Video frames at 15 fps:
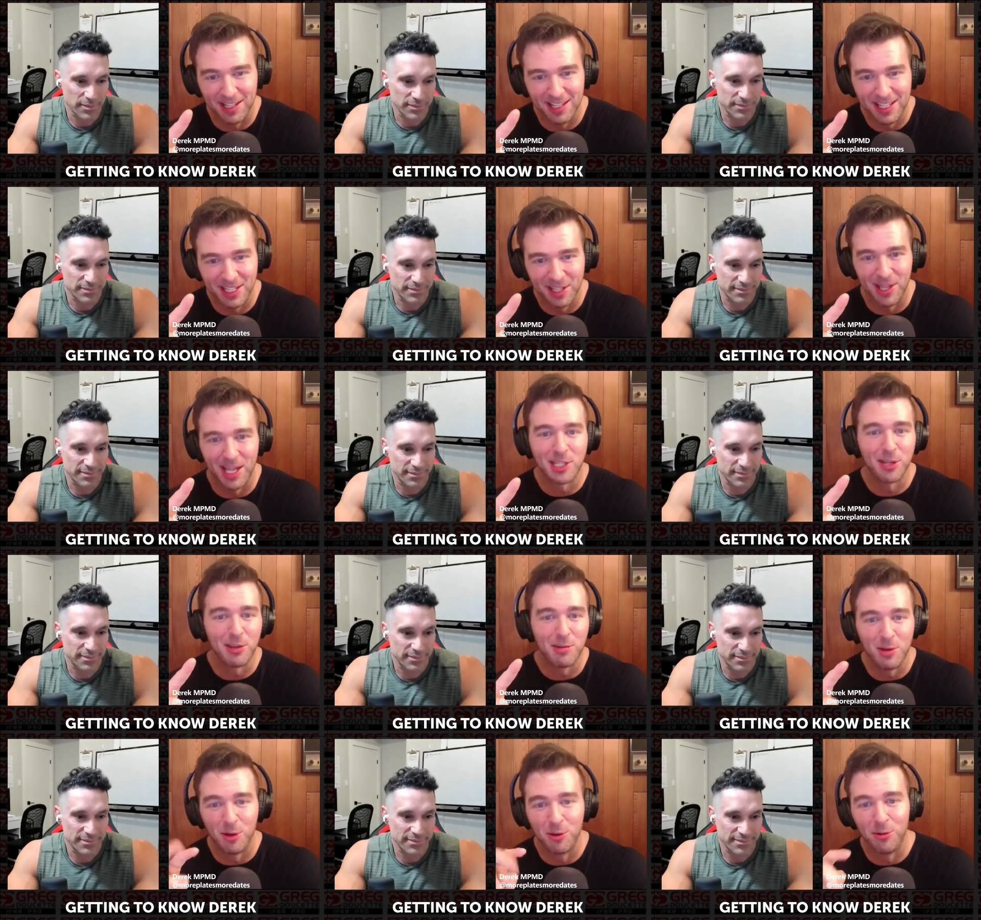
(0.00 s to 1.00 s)
Speaker 1: So that's how you
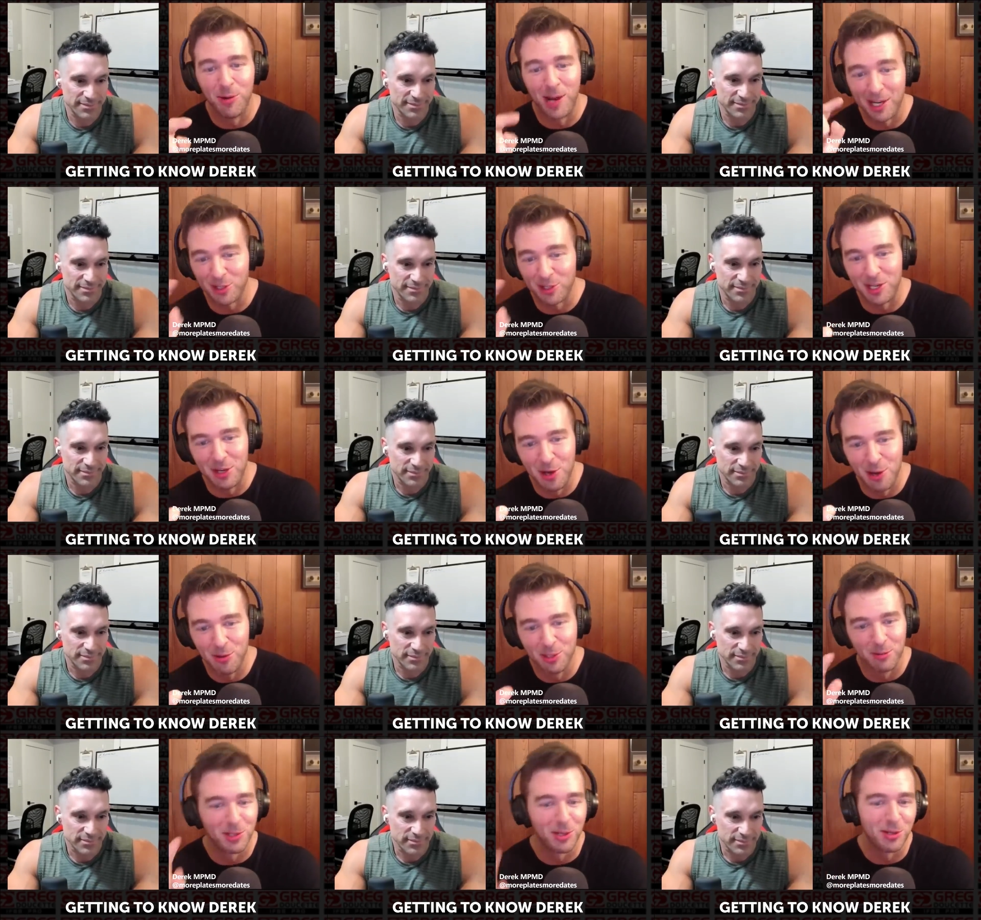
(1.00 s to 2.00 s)
know who actually knows
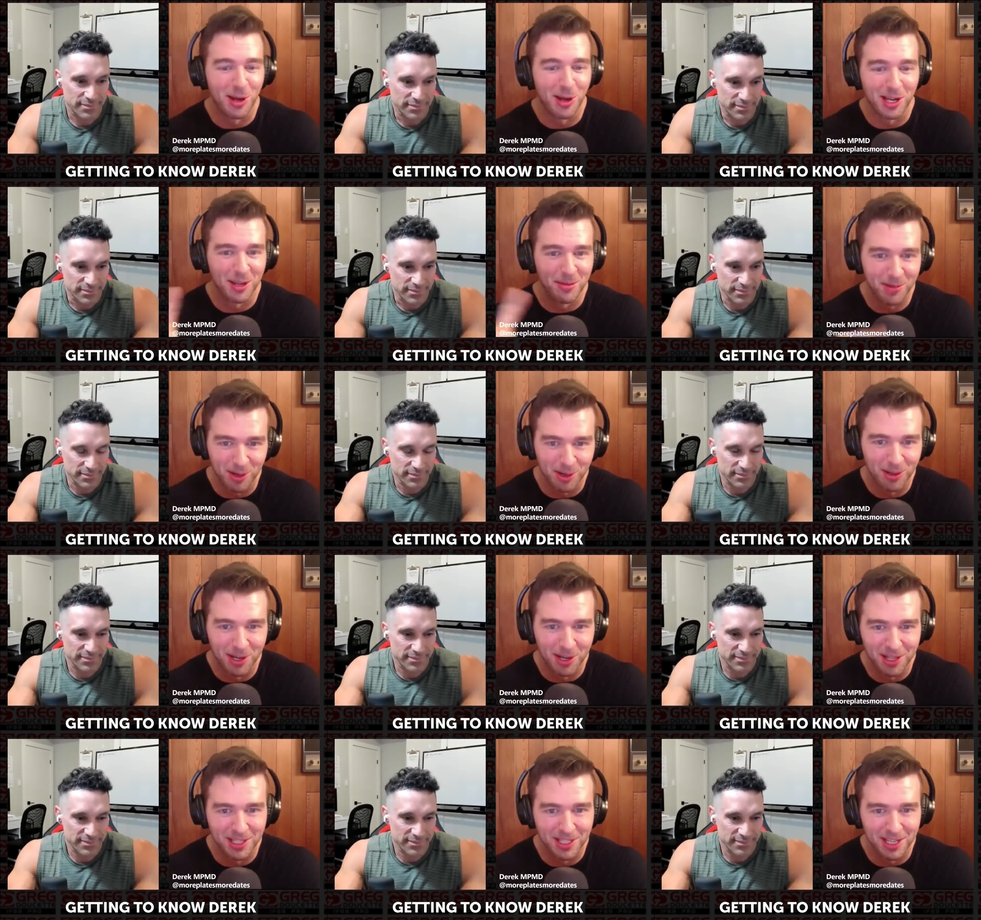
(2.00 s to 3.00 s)
what they're talking about a lot of
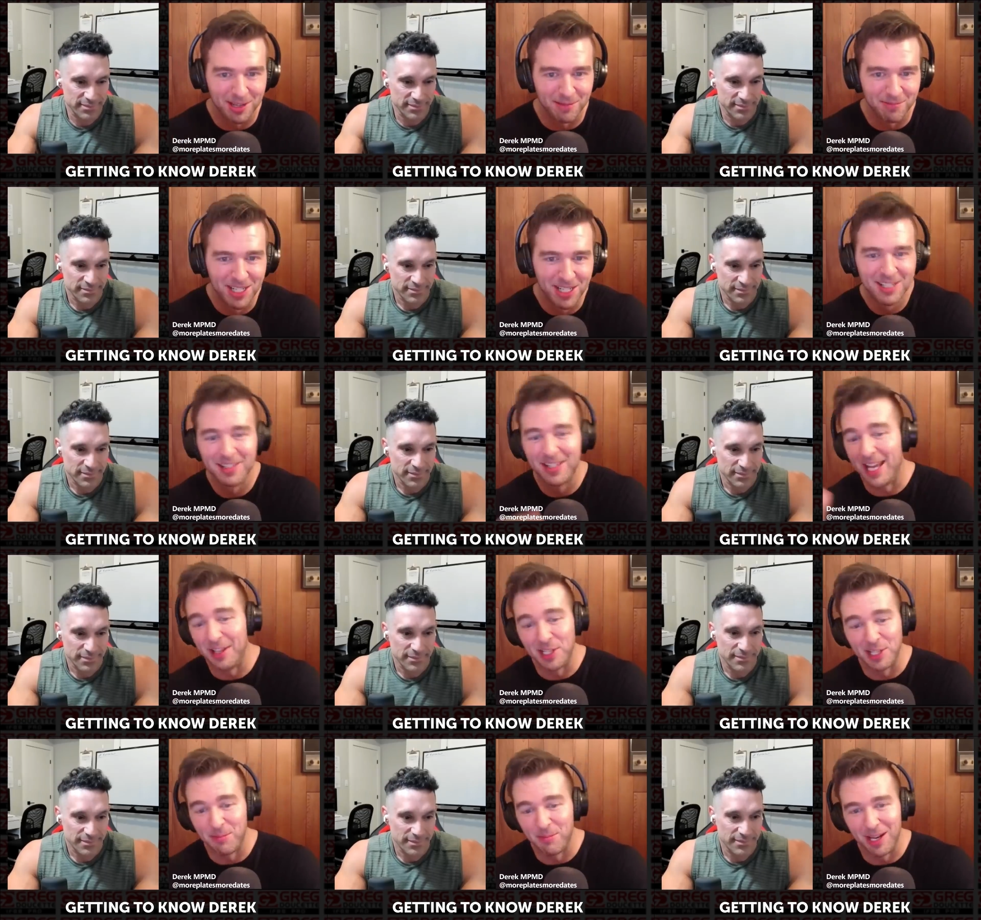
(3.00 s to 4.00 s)
the time, at
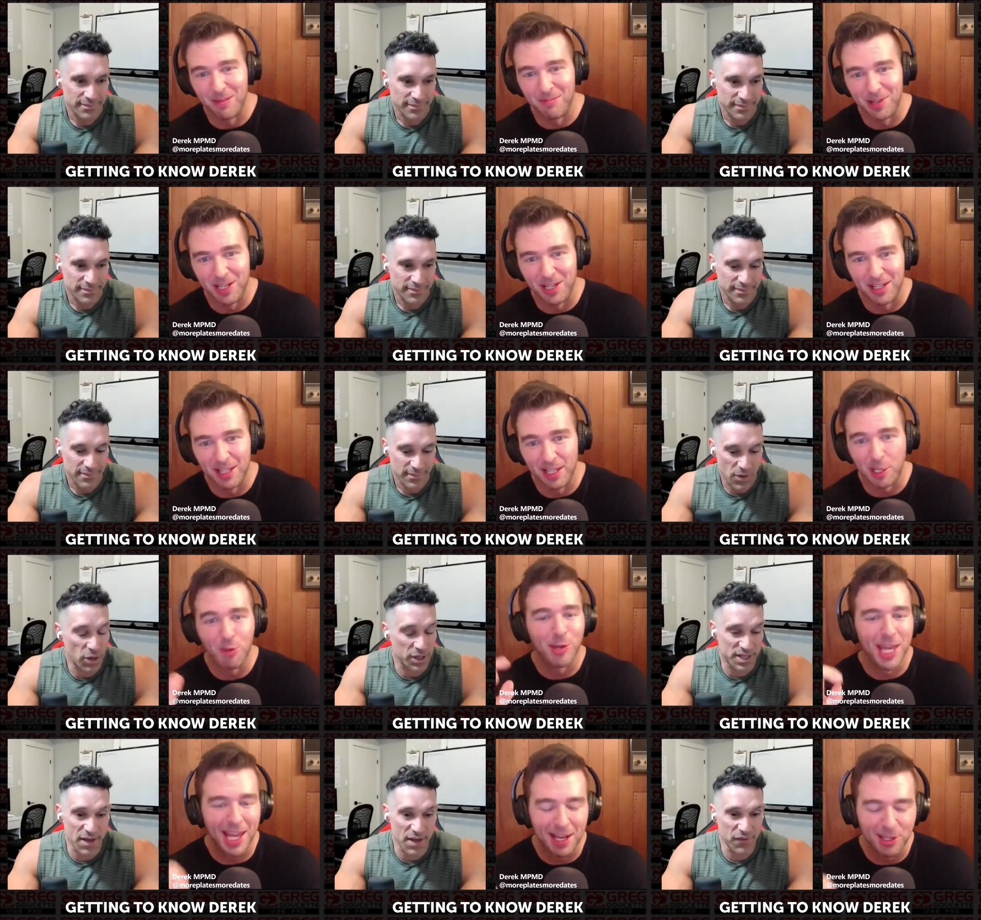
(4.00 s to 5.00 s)
least in my opinion. Like you oh,
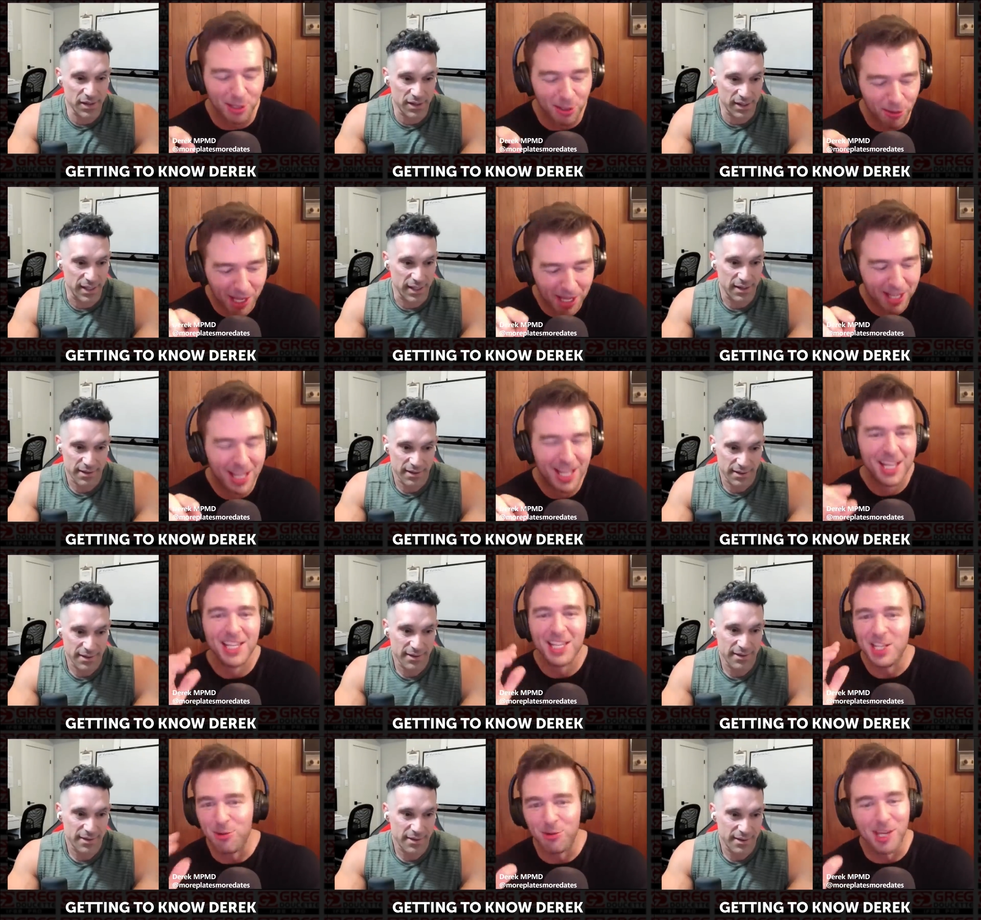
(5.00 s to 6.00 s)
can't definitely. Do,
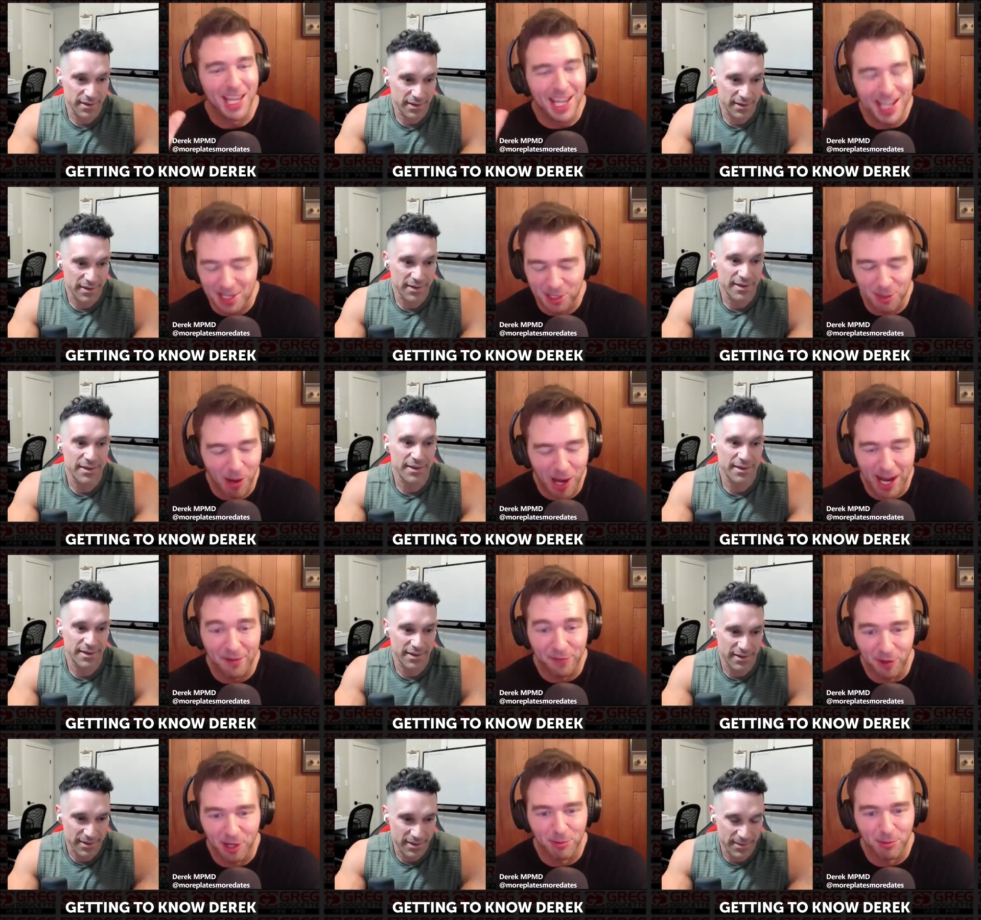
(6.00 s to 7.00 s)
you can't do high
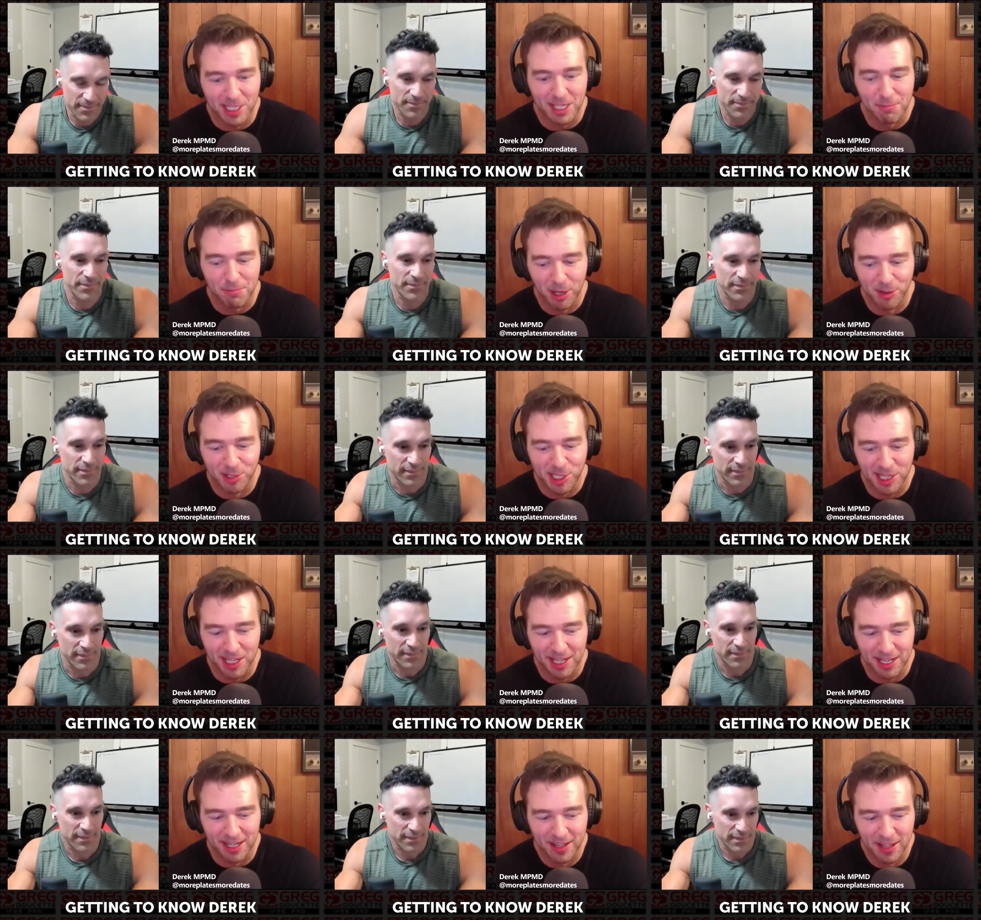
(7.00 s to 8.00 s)
frequency
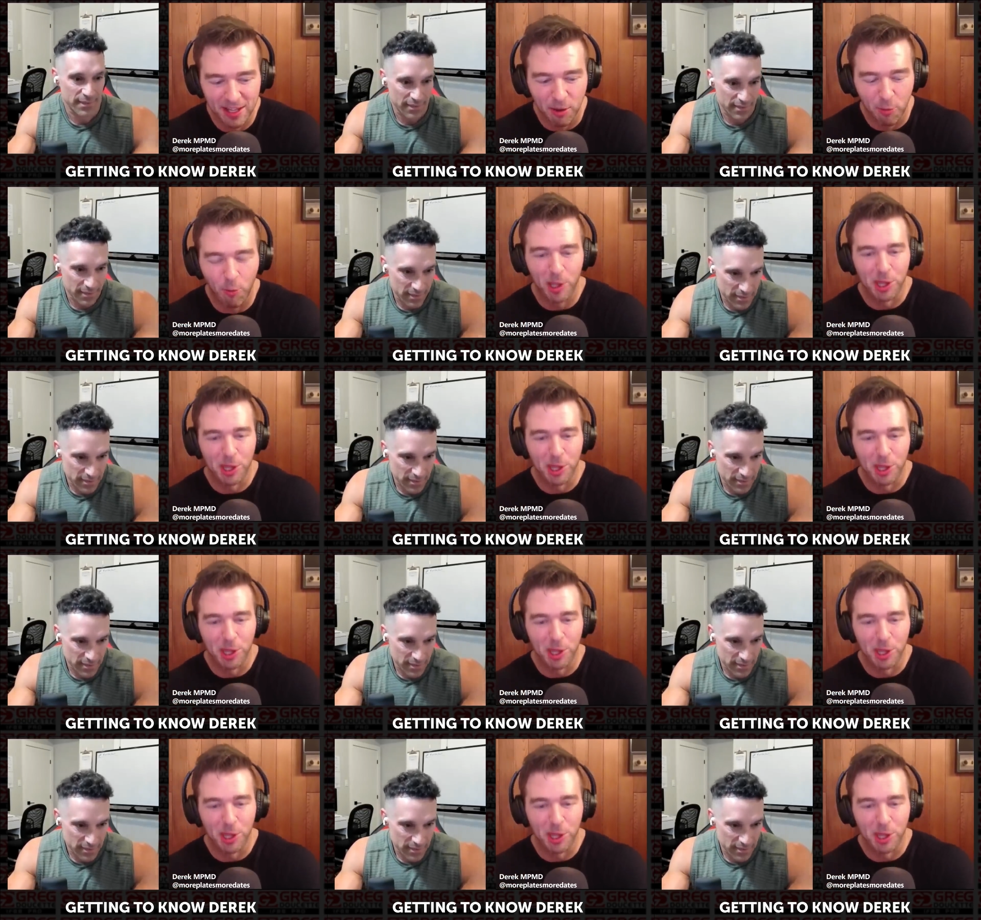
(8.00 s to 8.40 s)
posting with